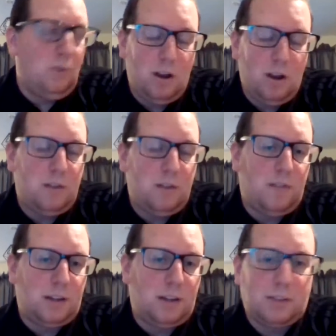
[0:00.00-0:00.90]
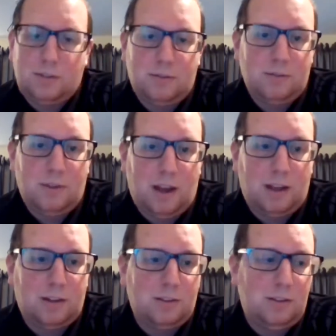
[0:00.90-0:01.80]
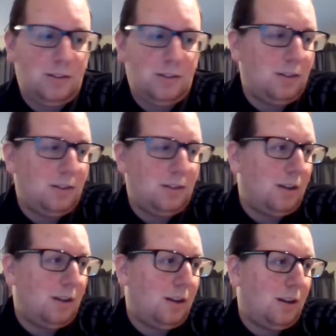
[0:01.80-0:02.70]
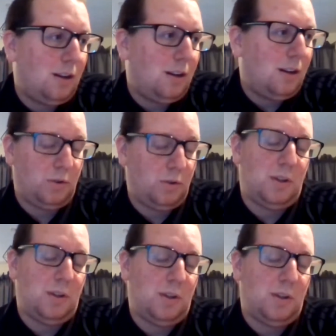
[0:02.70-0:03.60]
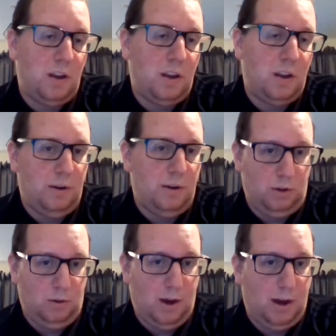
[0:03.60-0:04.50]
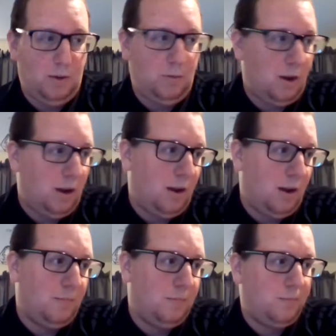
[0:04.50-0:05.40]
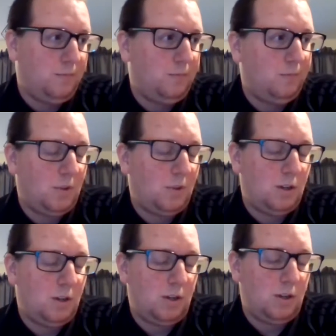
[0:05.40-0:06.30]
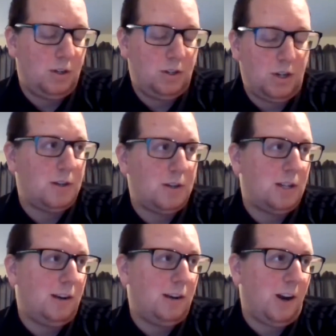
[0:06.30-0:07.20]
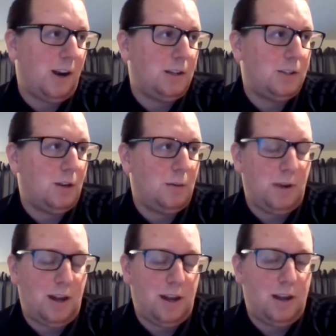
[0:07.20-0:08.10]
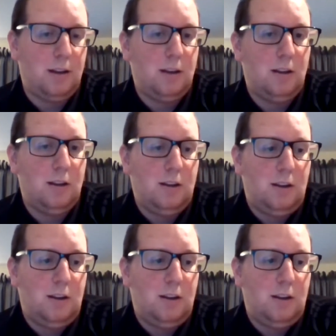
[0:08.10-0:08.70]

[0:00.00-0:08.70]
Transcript: He'll learn things, and I have 100% faith that he'll do well. Genuinely, I think Barnsley are getting a top player.